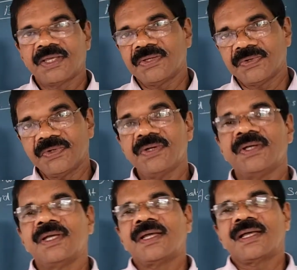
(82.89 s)

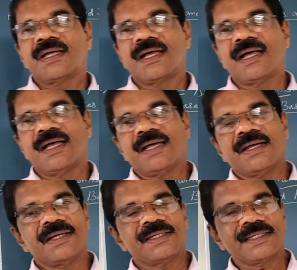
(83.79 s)
you
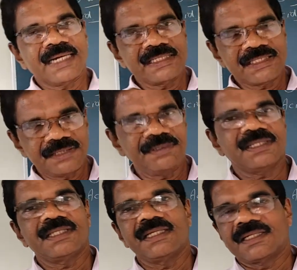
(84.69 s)
touch
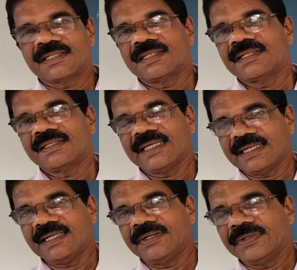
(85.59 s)
with it,
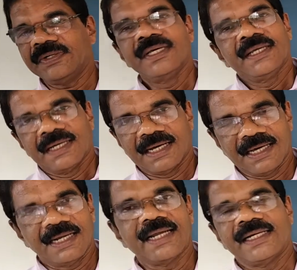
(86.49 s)
then you
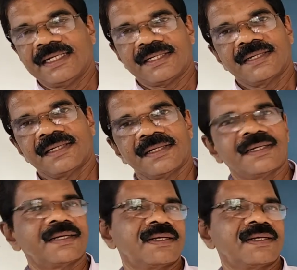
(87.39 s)
learn it.